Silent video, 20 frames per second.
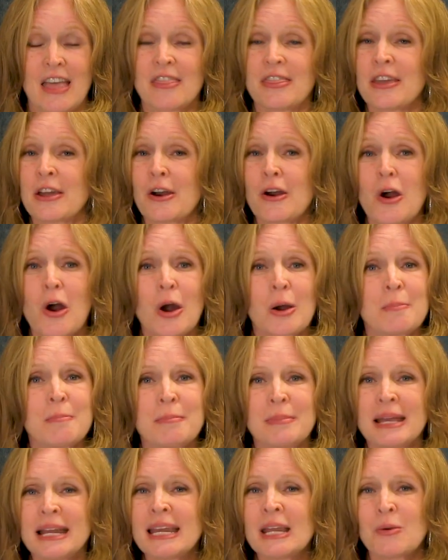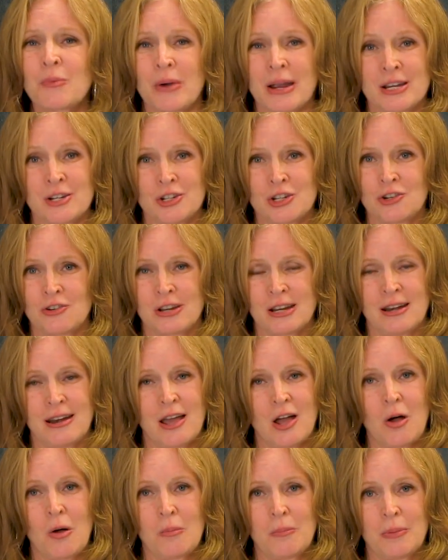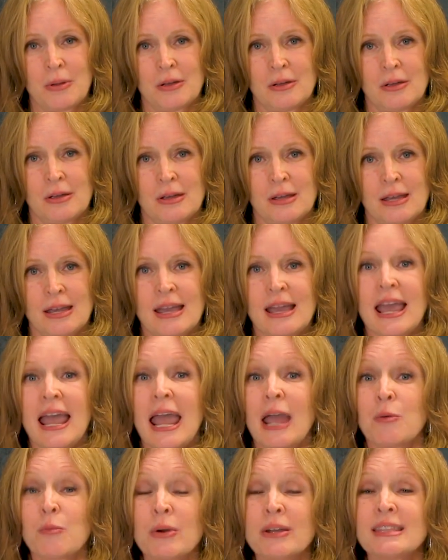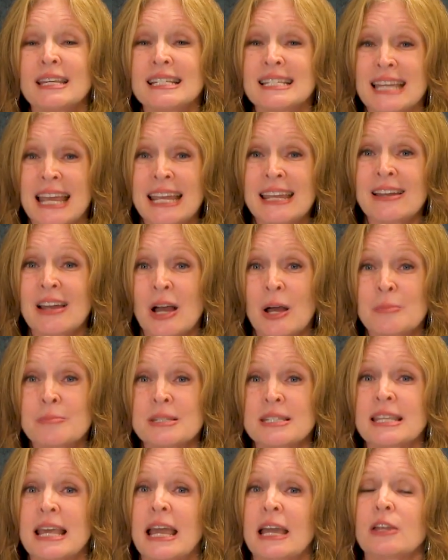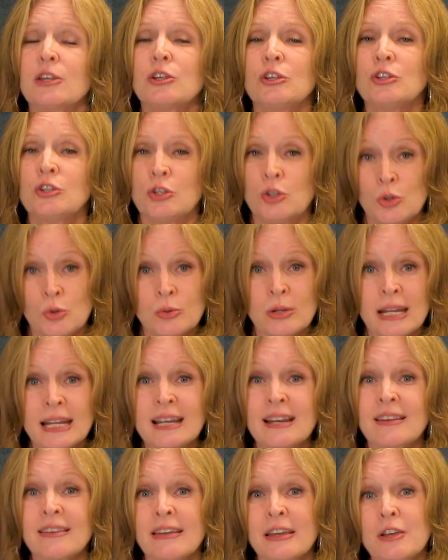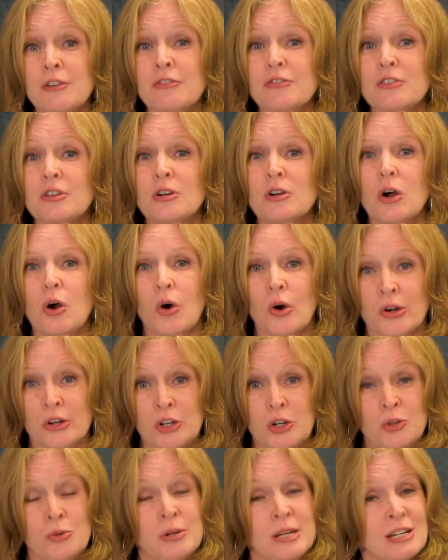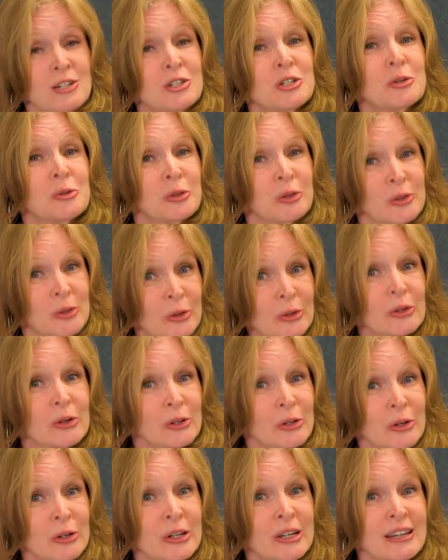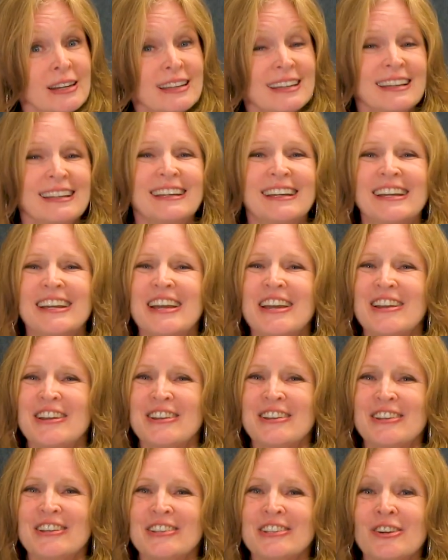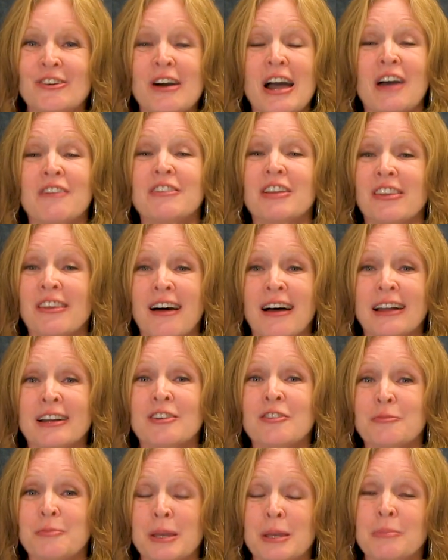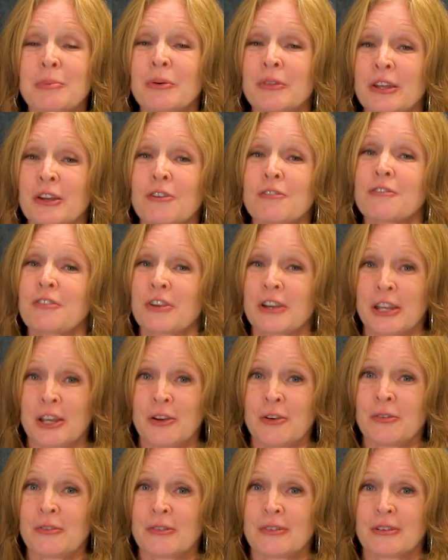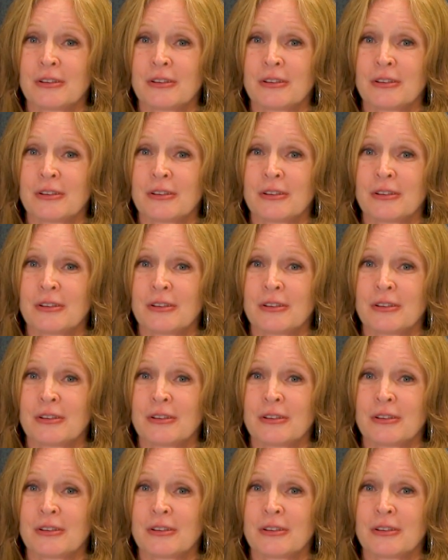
There are many ways you can help. And when the day comes that you need a lift or you need to look good, you'll have a line of people there for you.